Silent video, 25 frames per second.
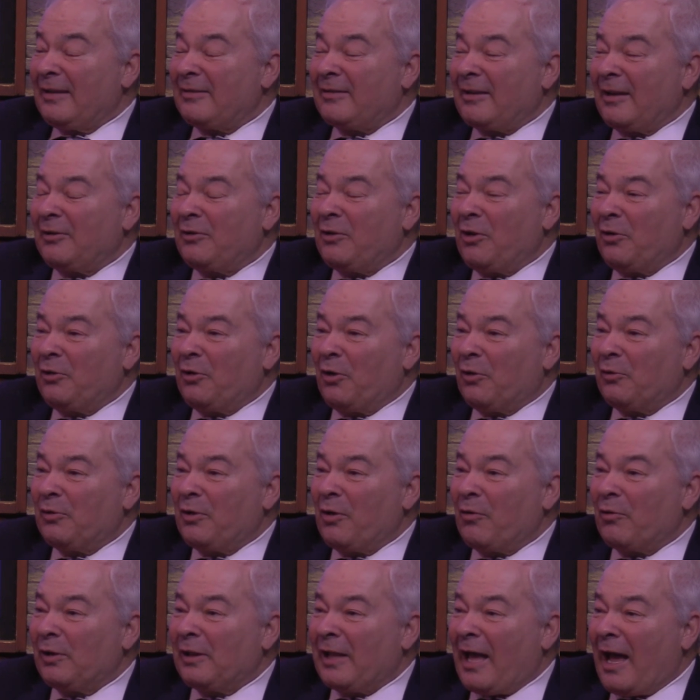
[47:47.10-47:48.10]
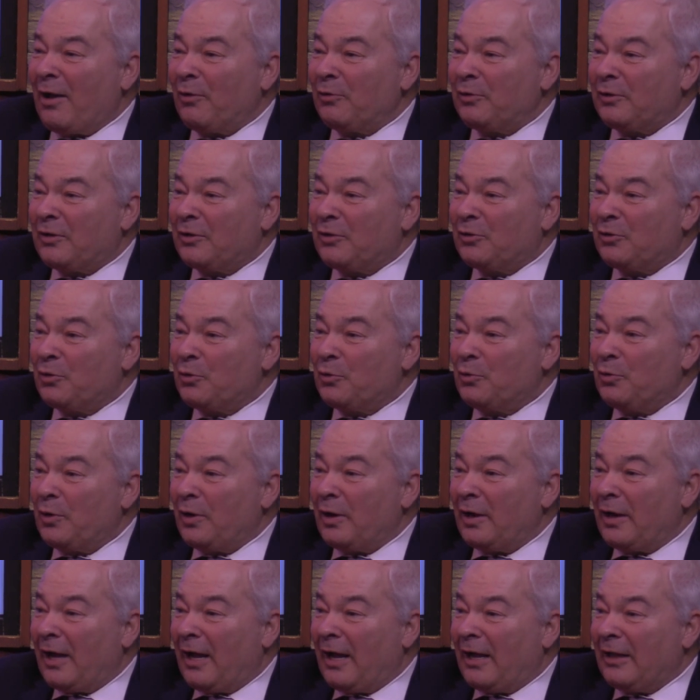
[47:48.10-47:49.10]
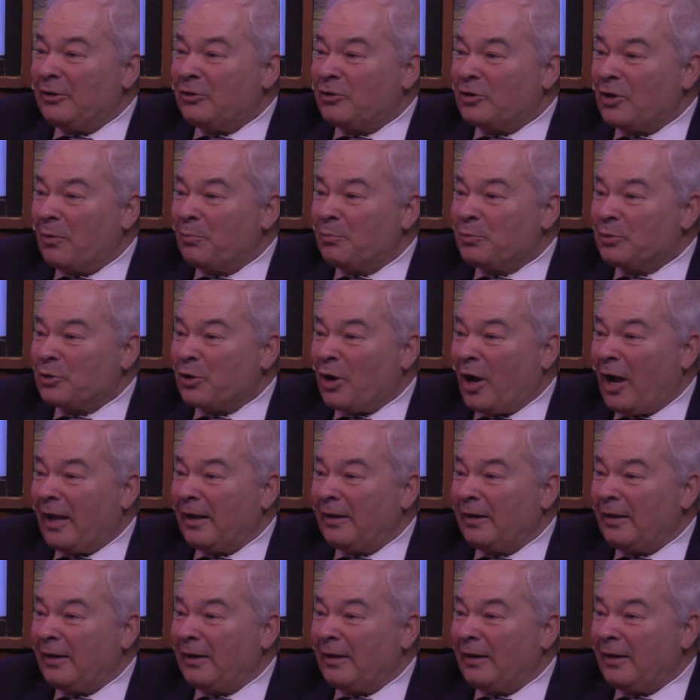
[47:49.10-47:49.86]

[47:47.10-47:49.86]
It's like, no, they're allowed to do a jump shot.